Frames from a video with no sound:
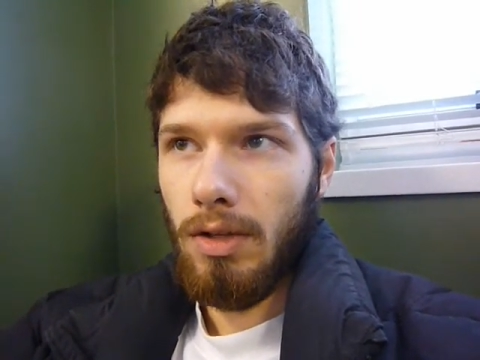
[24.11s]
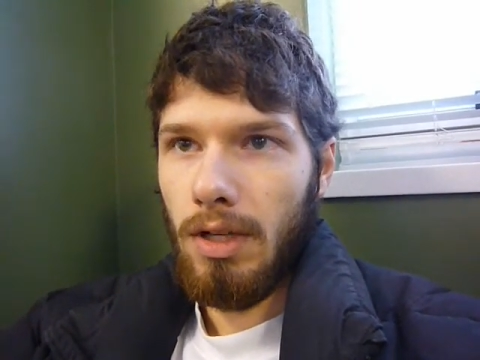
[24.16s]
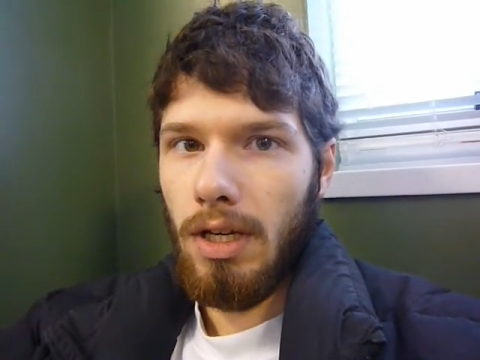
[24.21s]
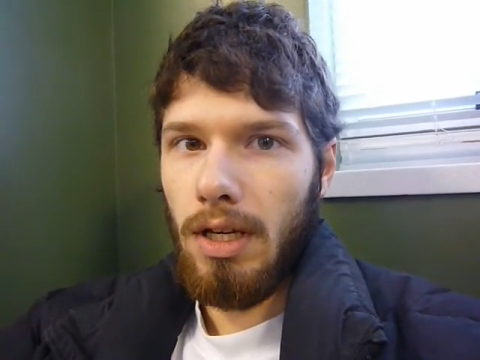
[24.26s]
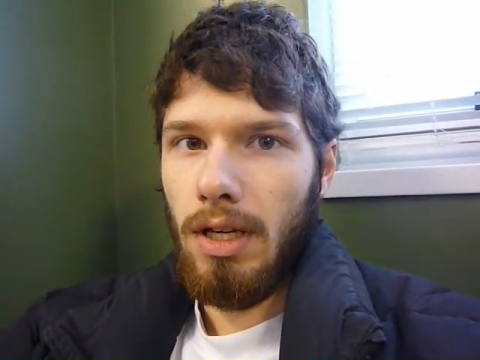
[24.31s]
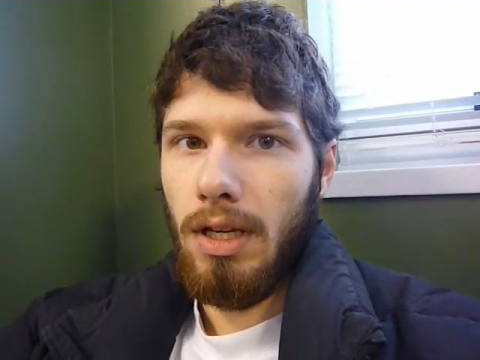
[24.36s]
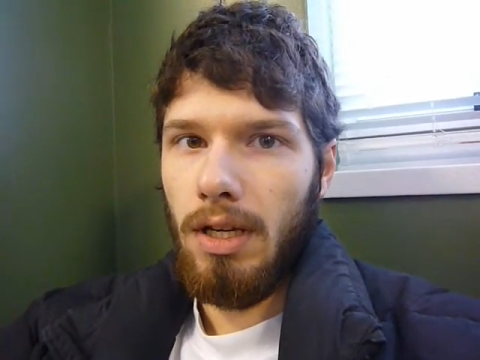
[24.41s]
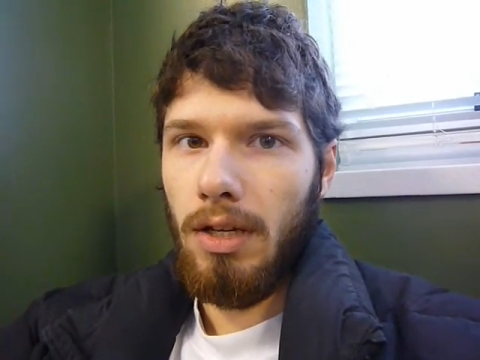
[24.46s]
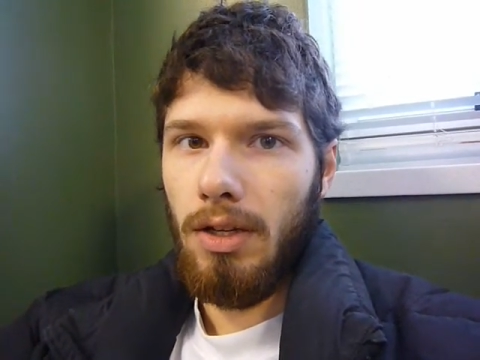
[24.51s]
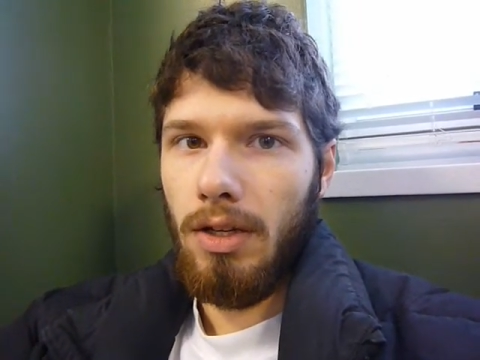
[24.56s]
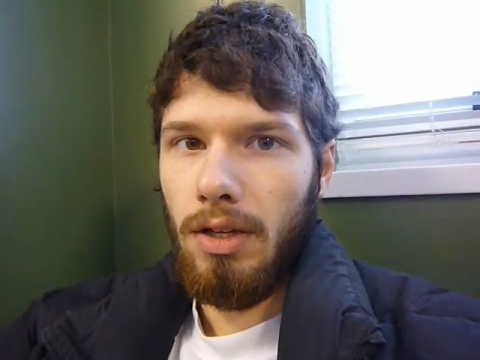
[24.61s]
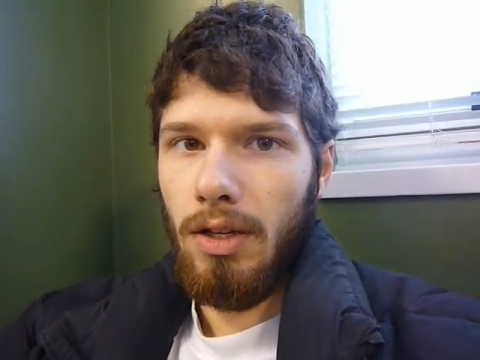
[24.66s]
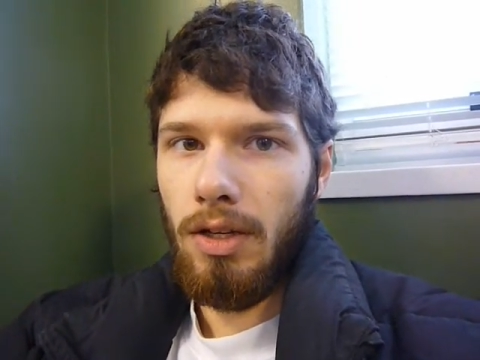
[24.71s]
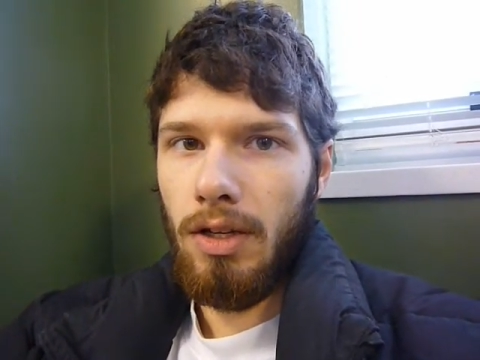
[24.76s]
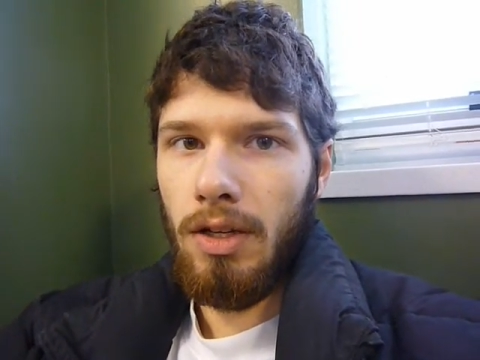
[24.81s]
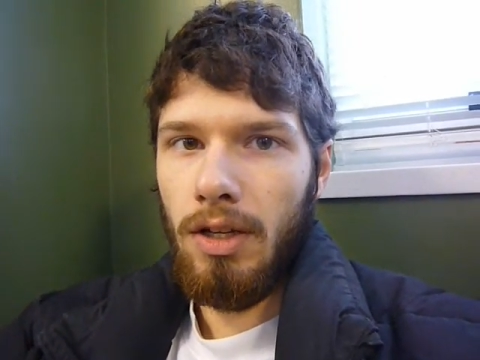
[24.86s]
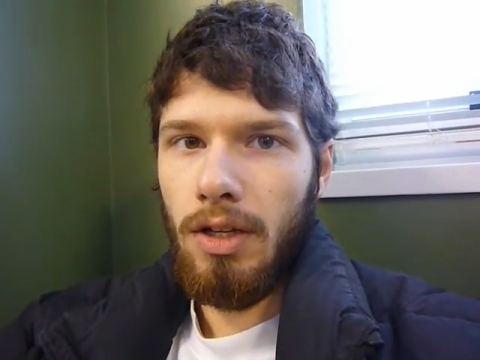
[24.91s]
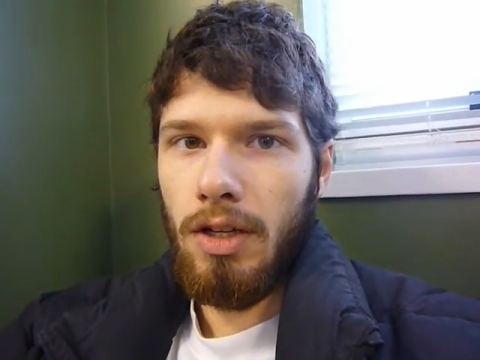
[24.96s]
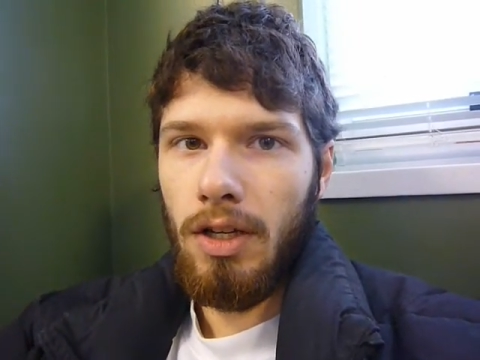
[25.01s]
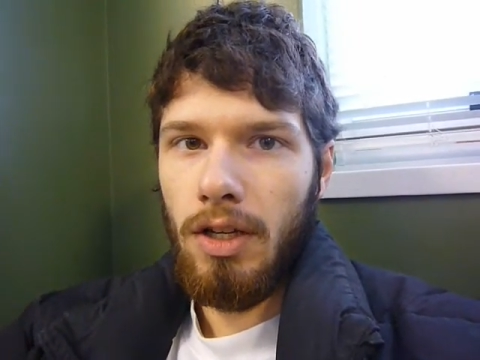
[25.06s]
and
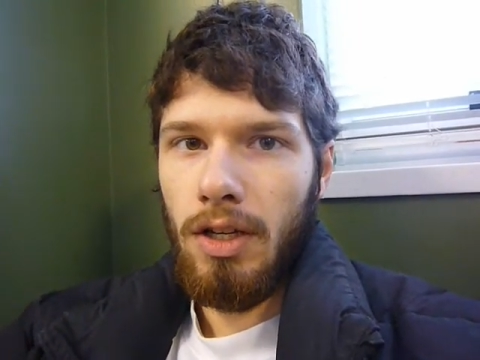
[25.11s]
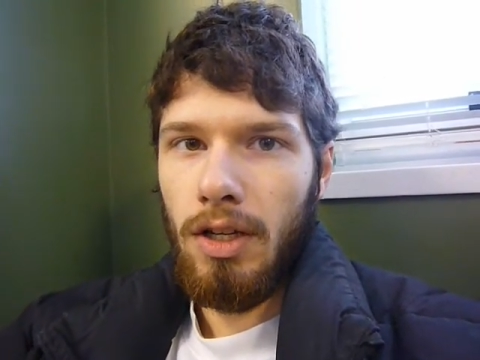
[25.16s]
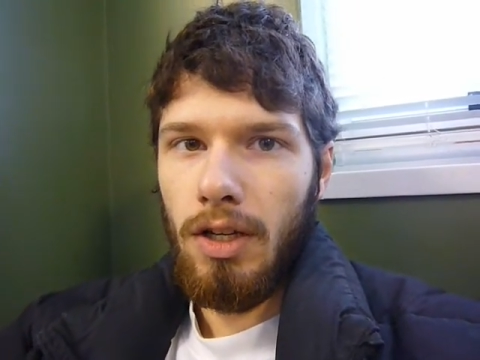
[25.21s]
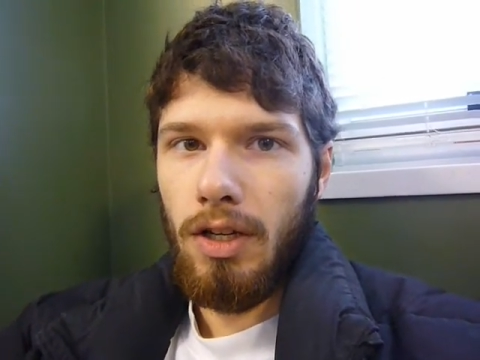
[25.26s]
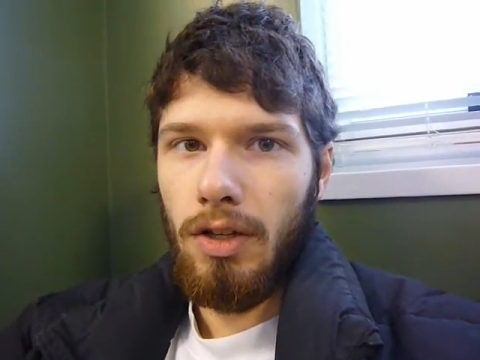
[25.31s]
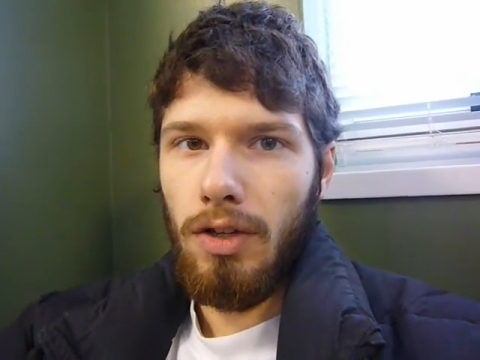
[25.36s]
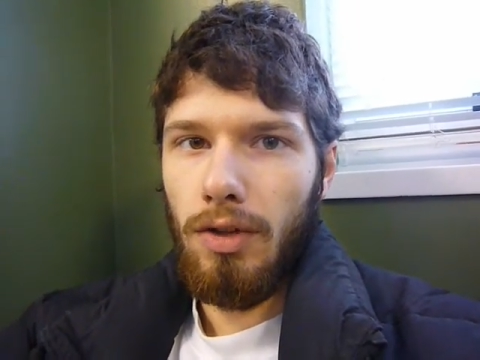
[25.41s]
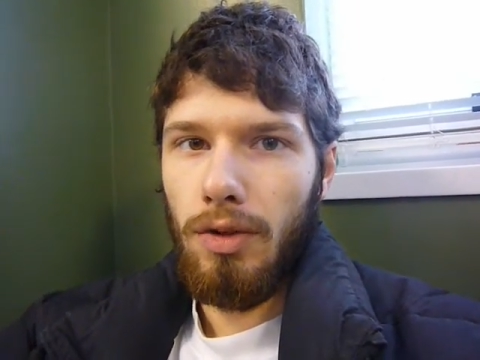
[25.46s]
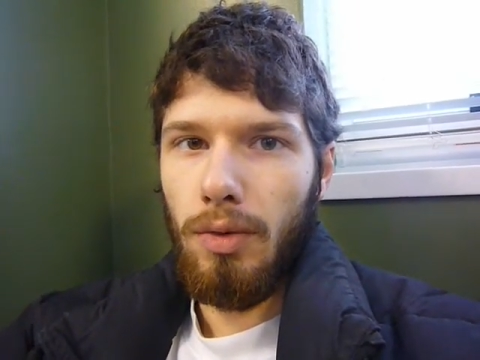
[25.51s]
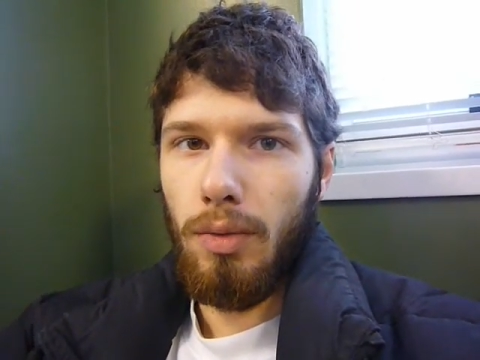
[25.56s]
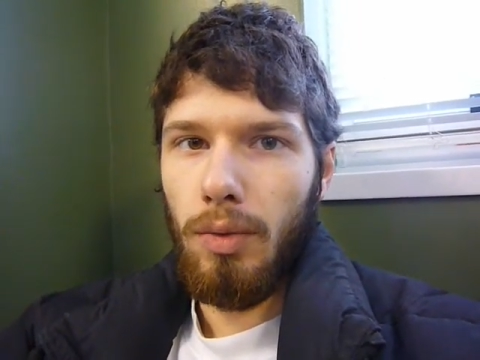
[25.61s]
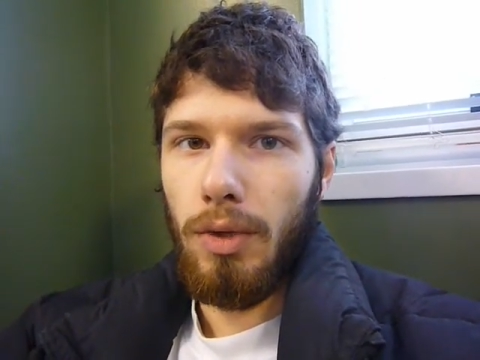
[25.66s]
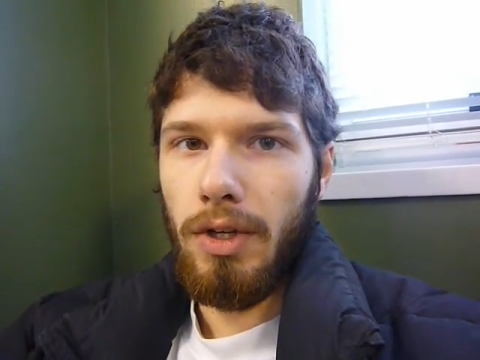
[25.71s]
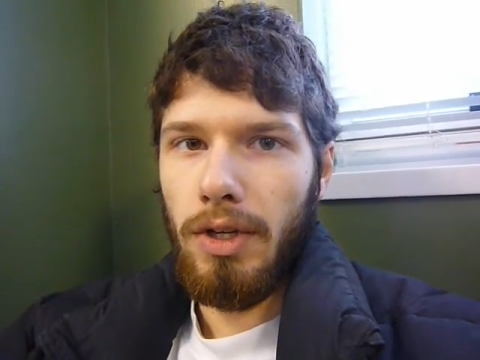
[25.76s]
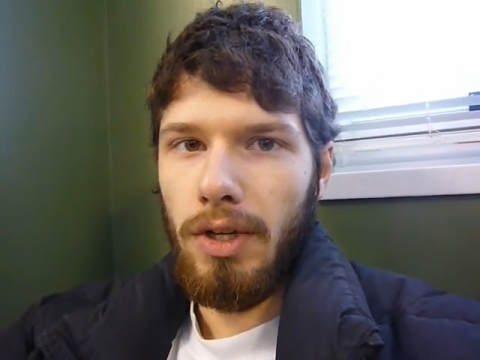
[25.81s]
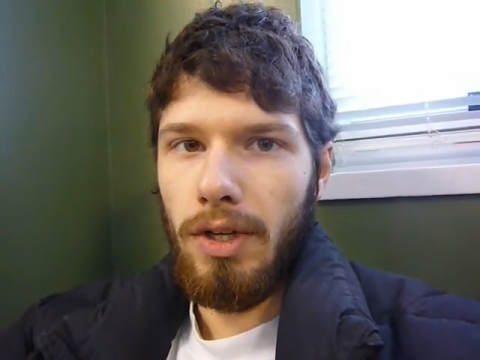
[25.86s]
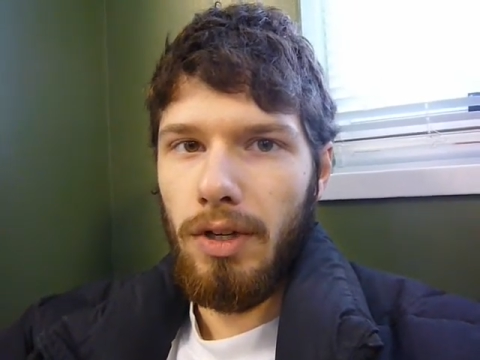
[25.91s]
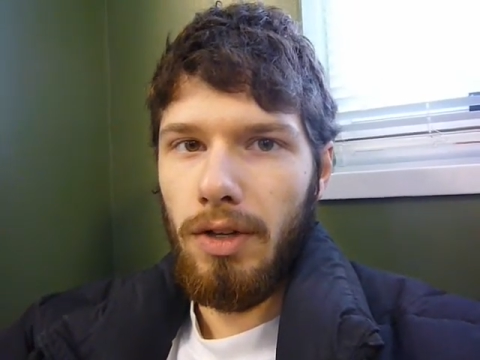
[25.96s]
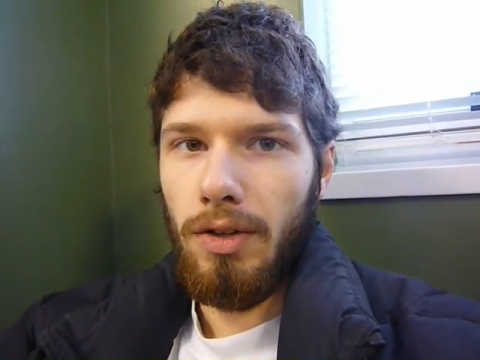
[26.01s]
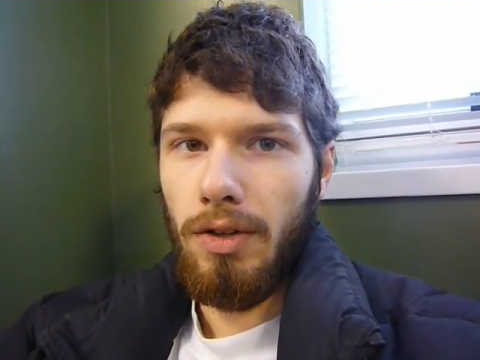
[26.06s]
you
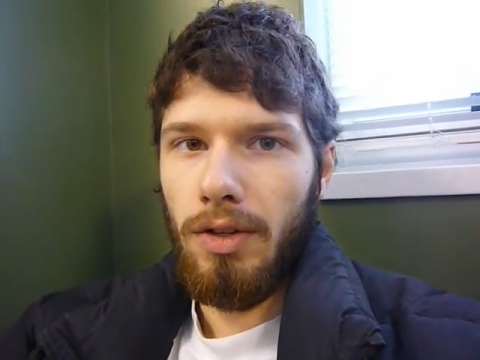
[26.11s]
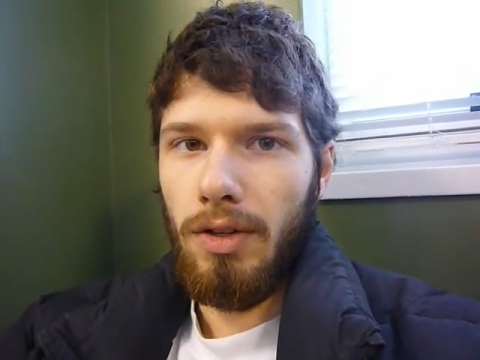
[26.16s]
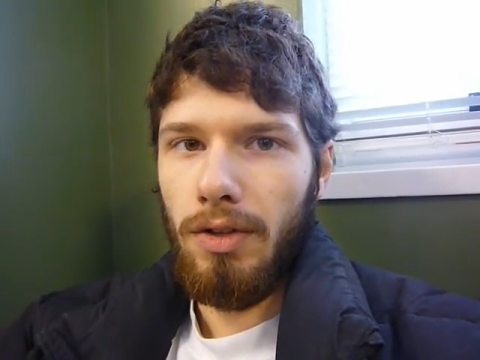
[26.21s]
wear